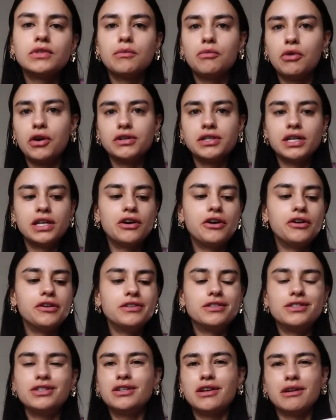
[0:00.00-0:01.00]
Protein
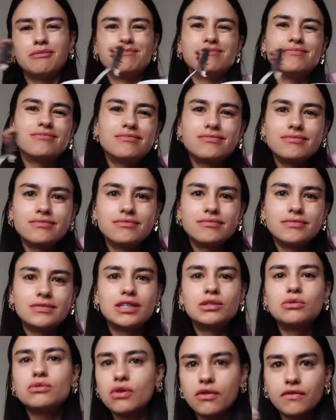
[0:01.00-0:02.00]
oats.
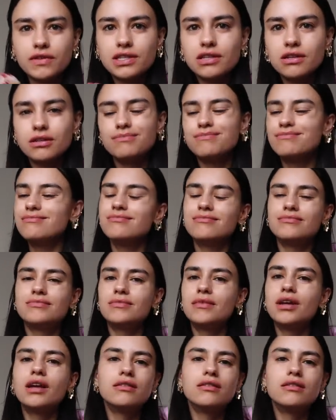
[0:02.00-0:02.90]
This was obviously delicious.